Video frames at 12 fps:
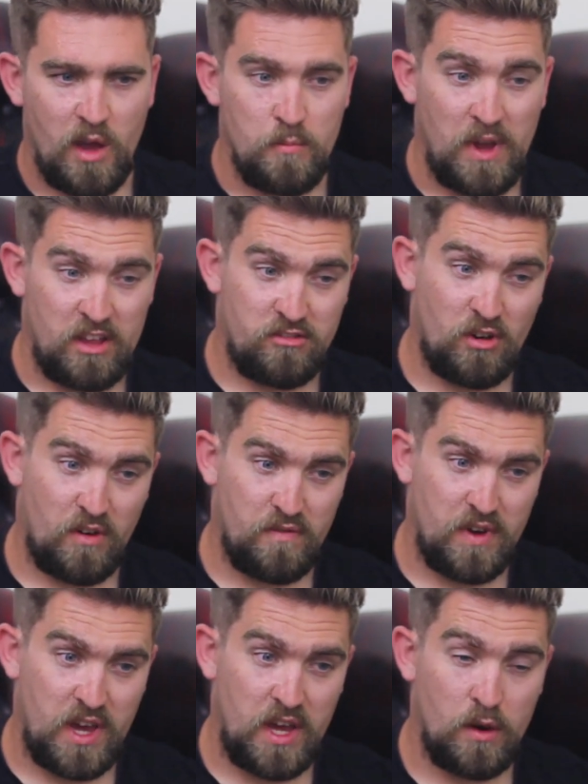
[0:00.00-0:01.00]
Bit of
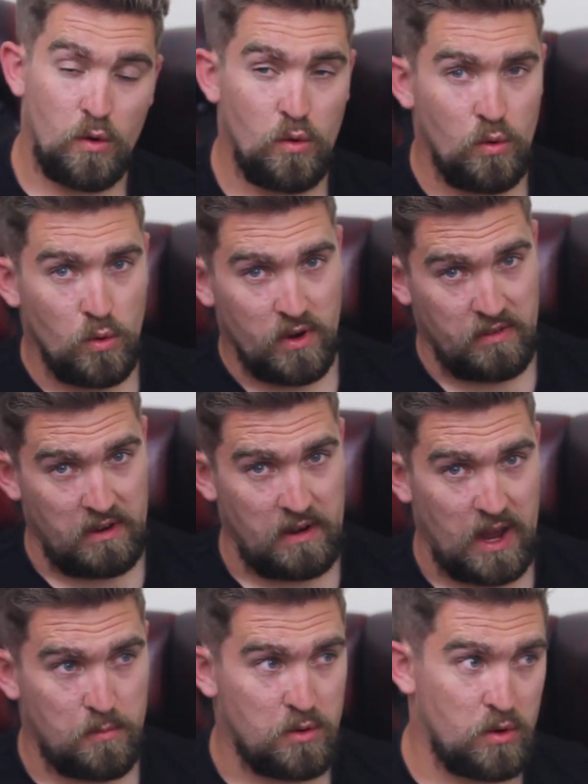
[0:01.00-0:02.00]
toffee. Oh, I found
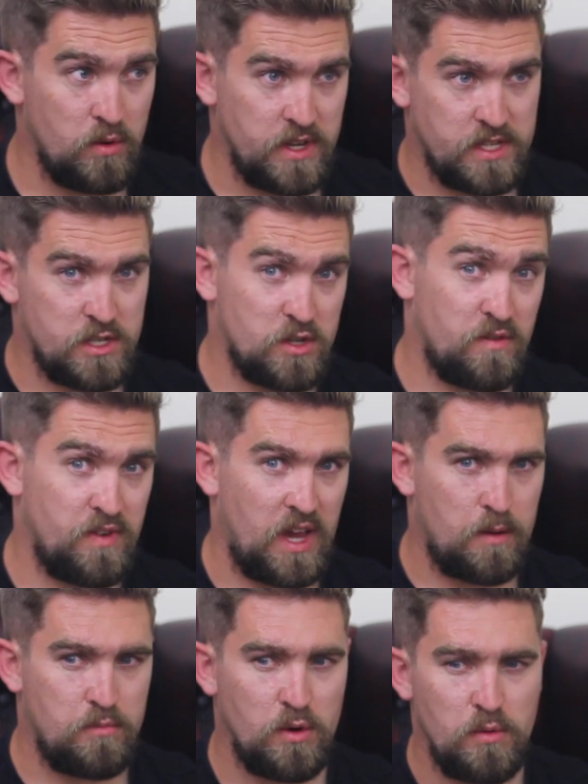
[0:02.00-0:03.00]
apple. Is it toffee
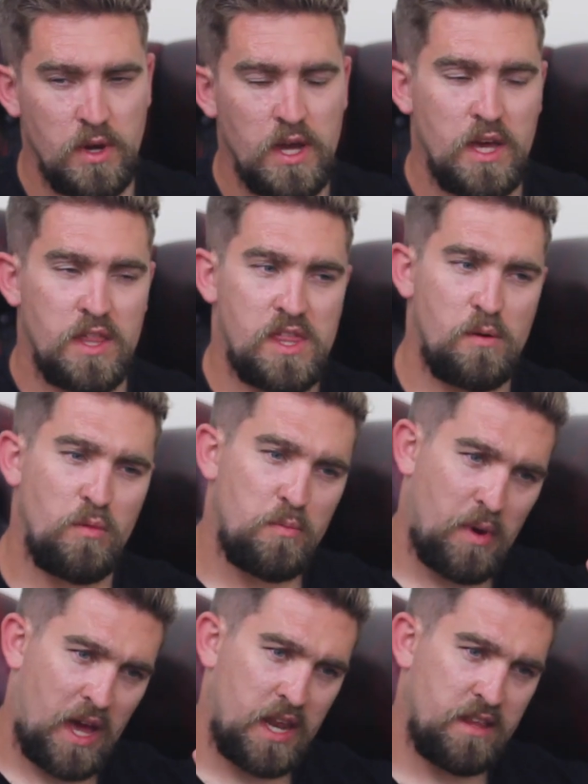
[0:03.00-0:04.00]
apple? Then we
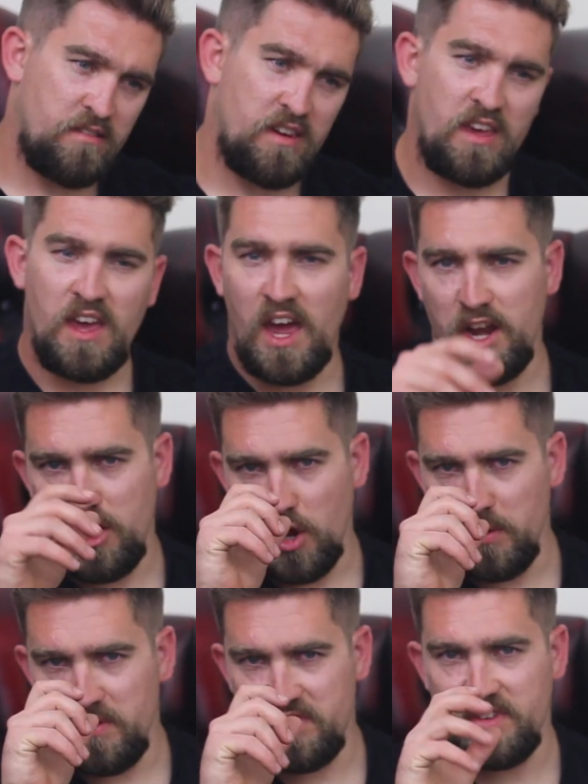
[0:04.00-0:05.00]
paleted it and
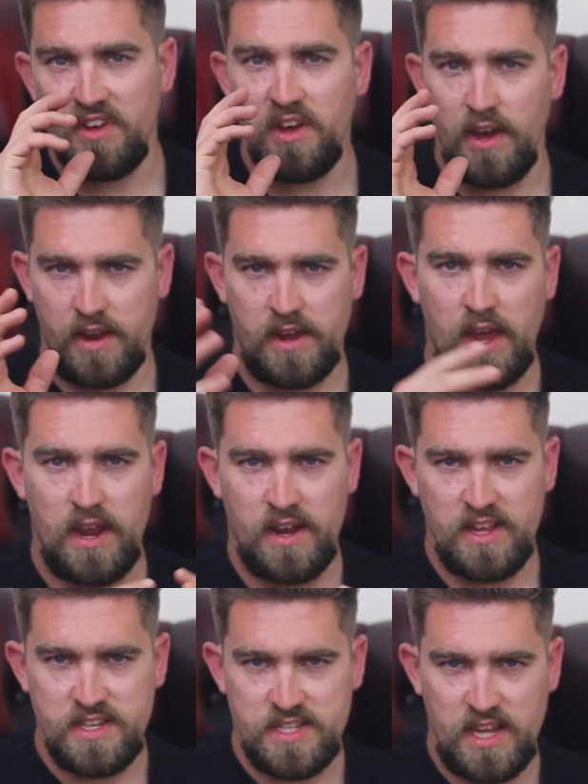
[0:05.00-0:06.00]
nosed it again
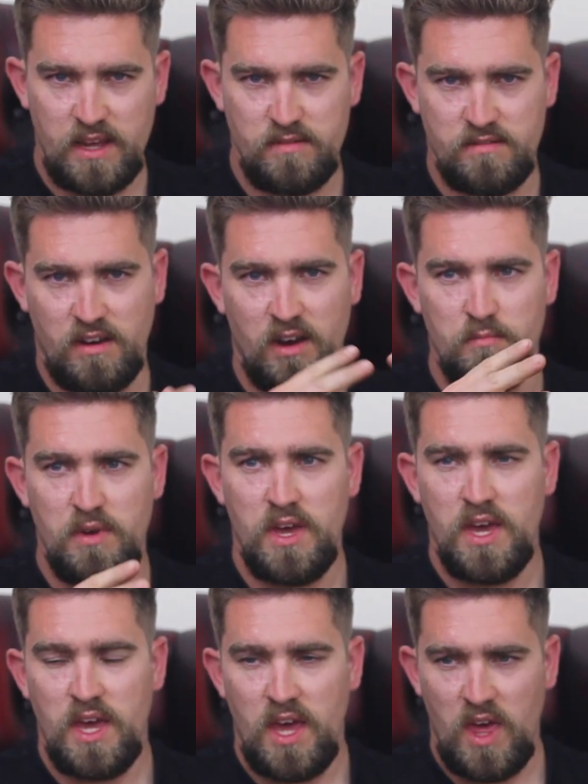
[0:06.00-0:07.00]
at the same time.
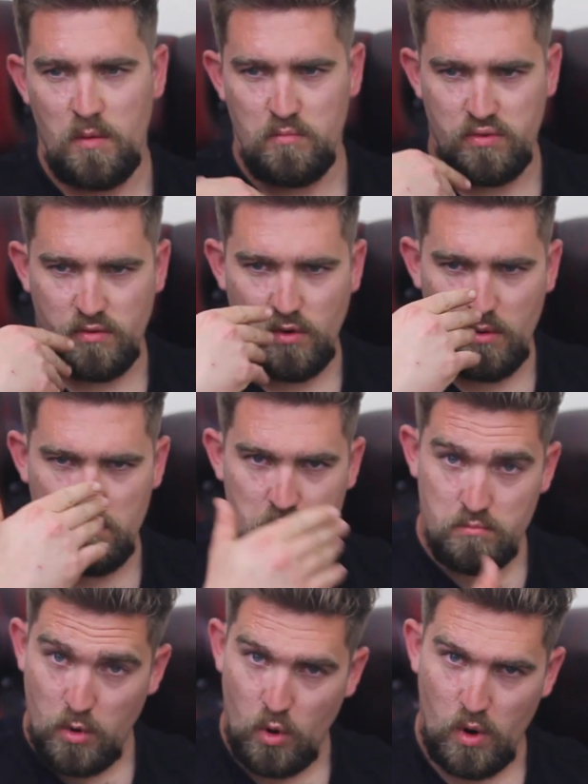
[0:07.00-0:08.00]
It brought
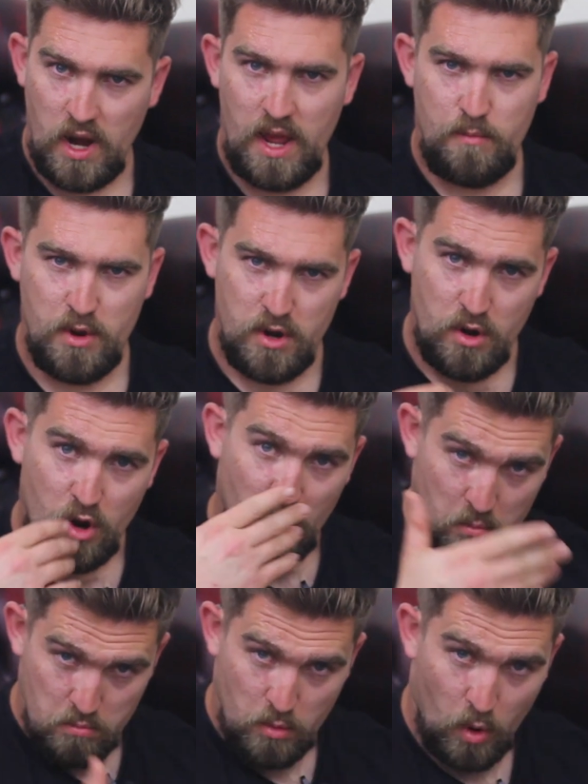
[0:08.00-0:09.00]
more lemon,
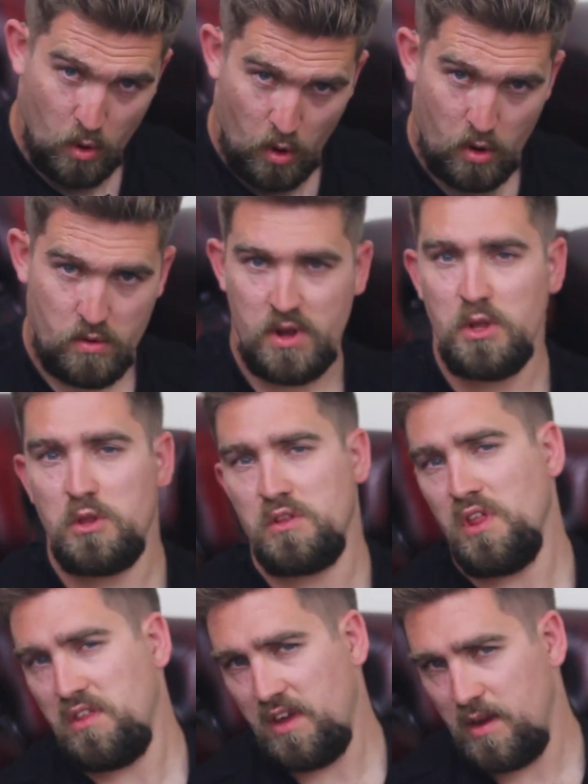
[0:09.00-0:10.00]
more orange to
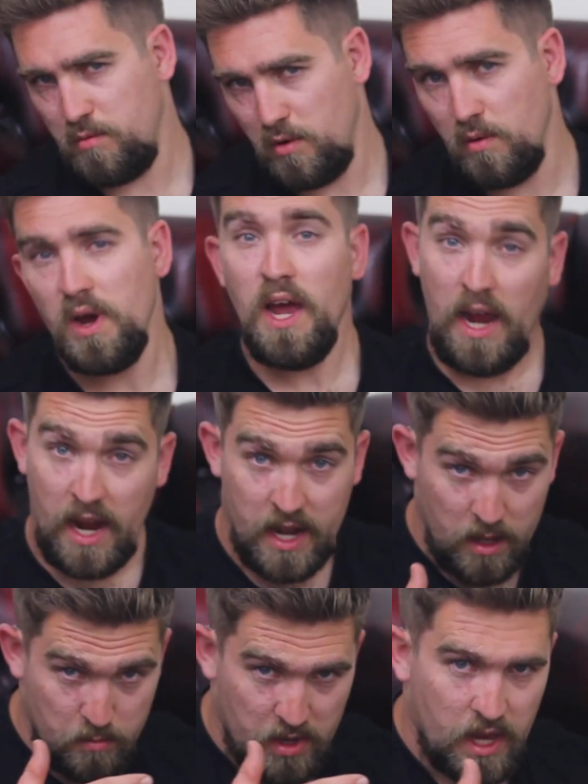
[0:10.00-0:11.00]
the table, and
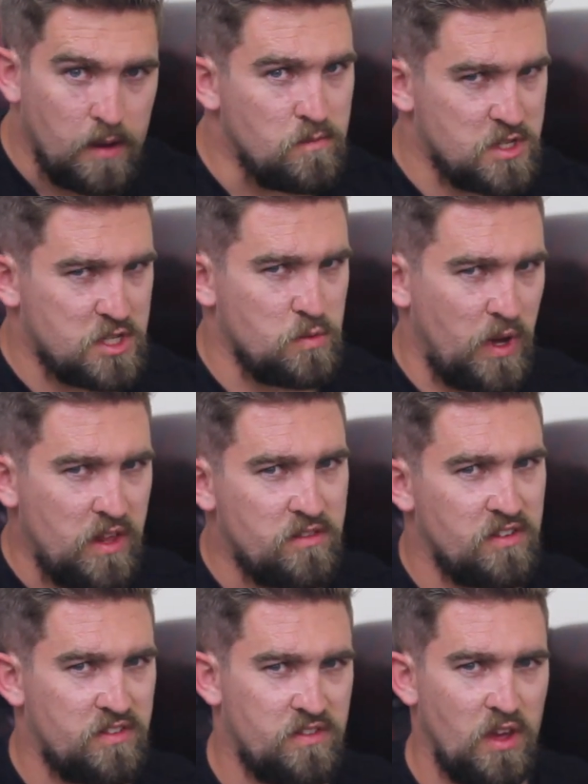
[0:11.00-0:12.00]
it became
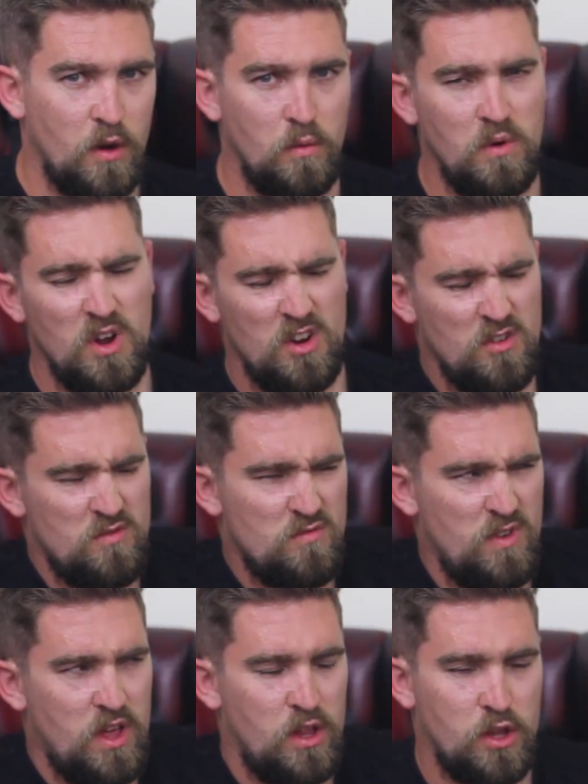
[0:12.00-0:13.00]
sweeter still.
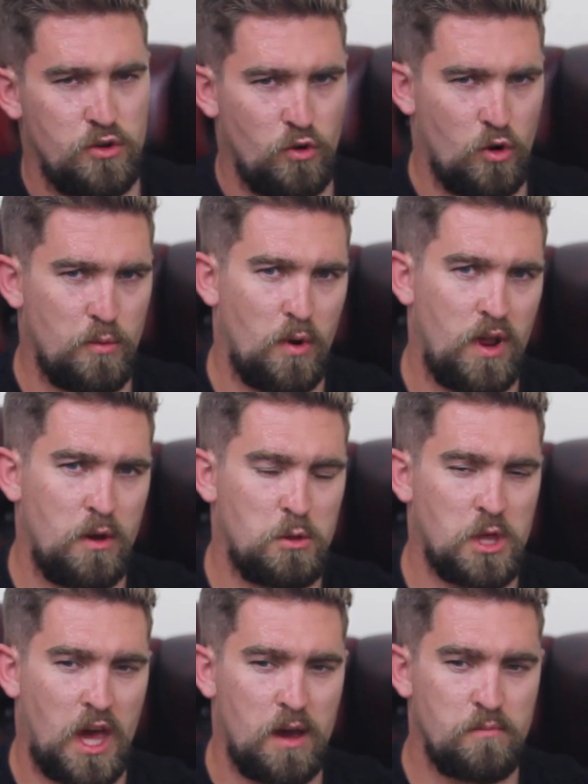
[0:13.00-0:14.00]
Real adorable little
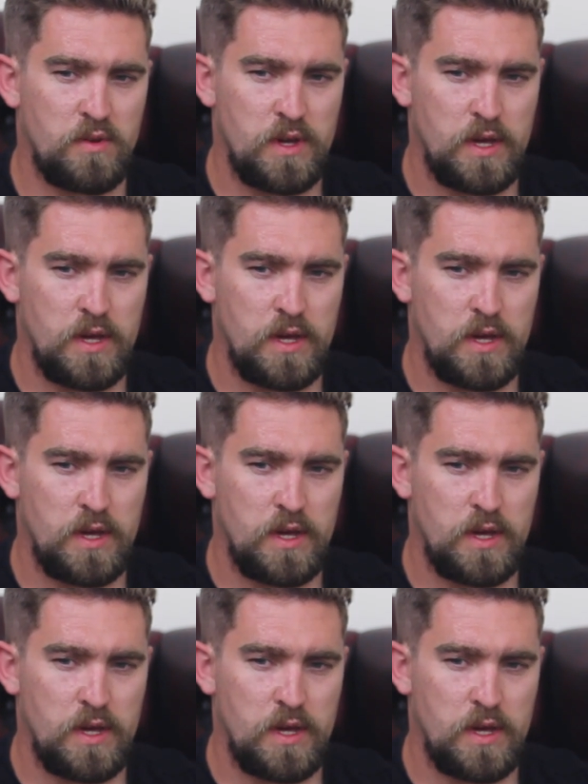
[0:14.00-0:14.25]
chap.